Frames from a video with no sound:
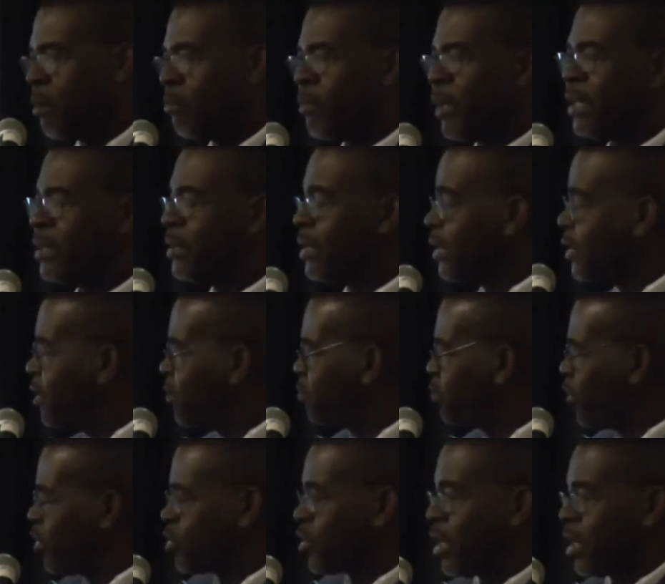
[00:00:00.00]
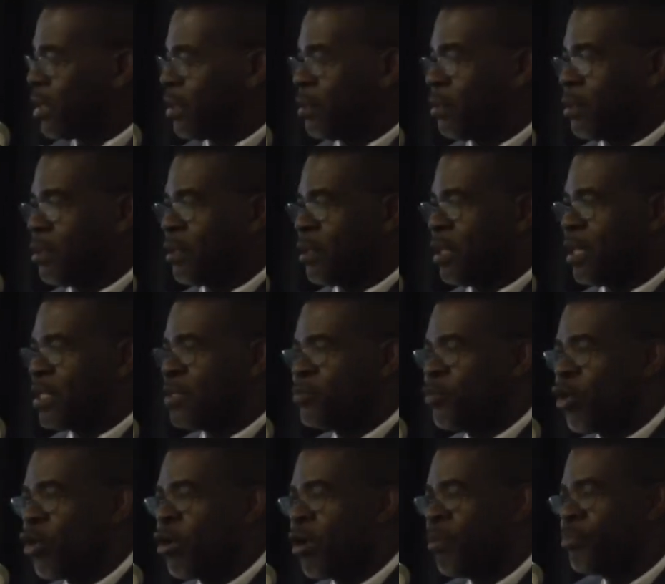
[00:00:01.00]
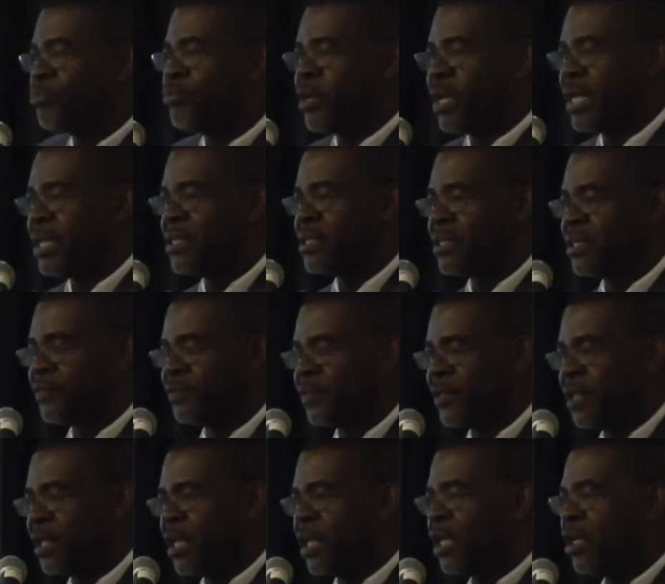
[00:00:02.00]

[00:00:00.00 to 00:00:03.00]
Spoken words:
But this project is more comprehensive.